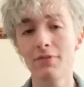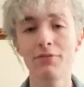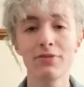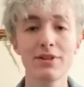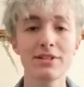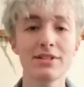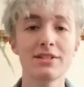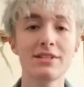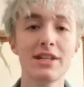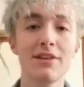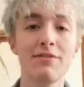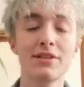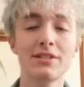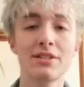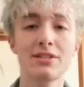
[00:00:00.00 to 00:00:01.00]
For instance, if
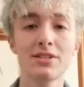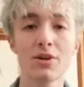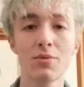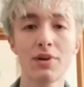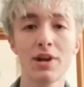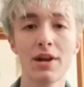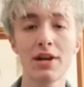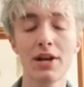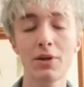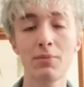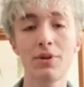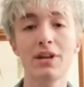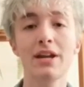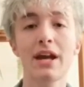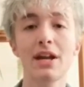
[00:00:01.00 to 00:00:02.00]
this is someone learning
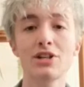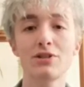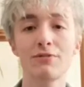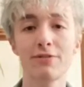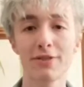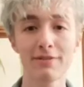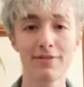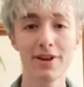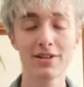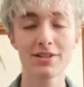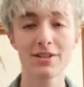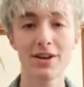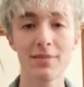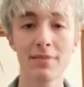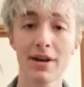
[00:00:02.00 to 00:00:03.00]
communication for the first
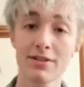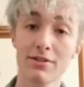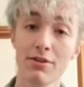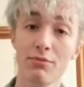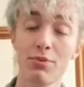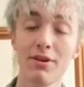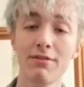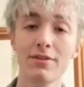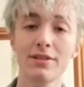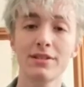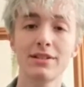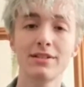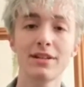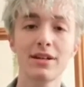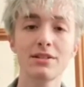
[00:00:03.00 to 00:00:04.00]
time, as I've
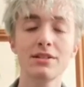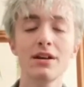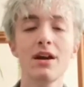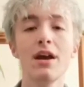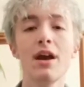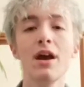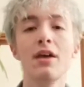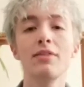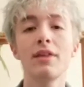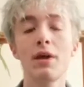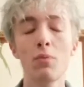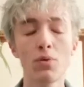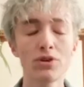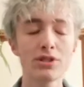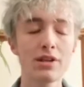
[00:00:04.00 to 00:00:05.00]
previously said, they
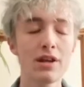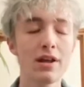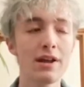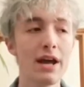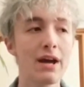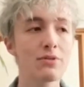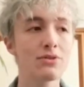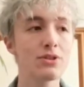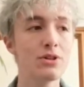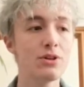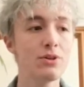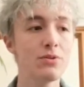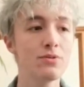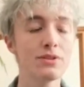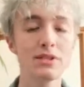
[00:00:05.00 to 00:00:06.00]
want to learn how
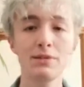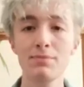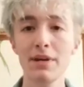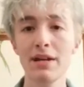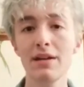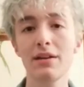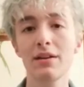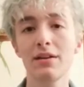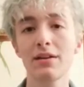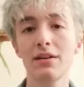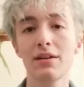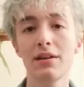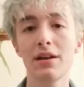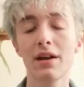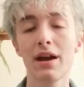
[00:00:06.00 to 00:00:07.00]
to speak,
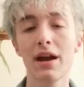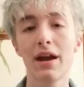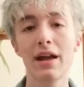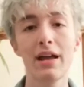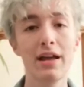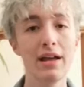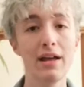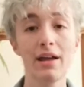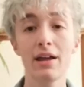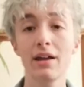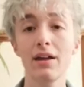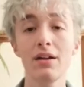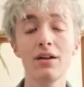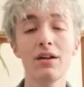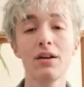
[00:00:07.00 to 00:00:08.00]

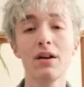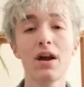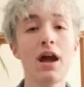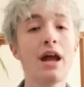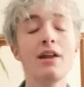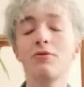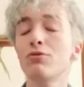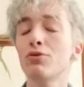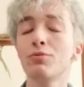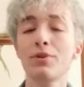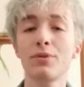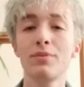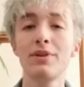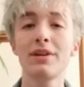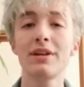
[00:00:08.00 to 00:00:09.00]
hear, any form of
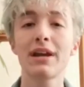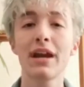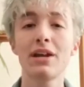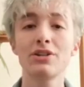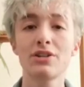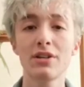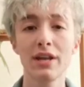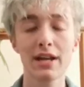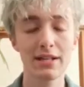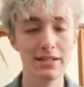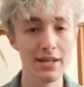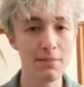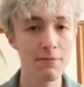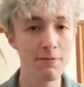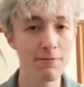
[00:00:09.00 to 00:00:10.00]
communication. It's
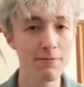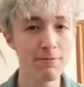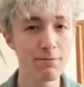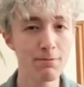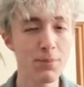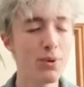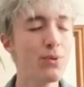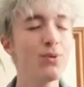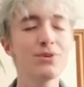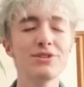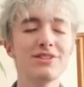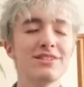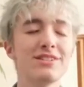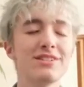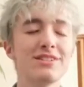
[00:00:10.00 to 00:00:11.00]

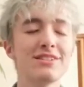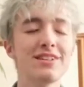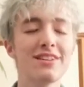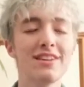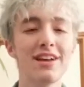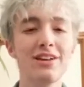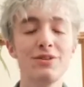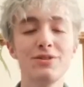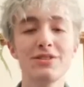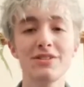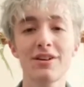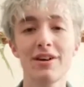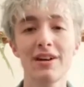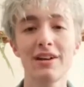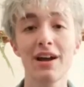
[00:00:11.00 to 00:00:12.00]
important that you
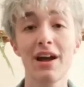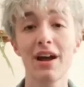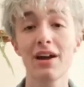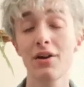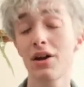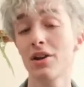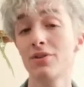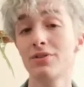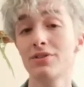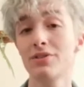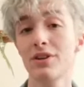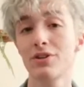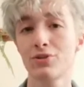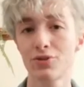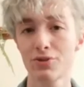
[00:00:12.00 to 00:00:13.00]
sign
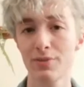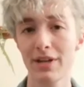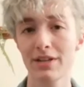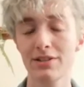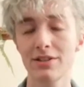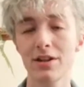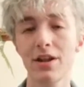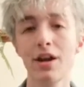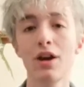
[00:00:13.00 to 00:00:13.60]
alongside your speech.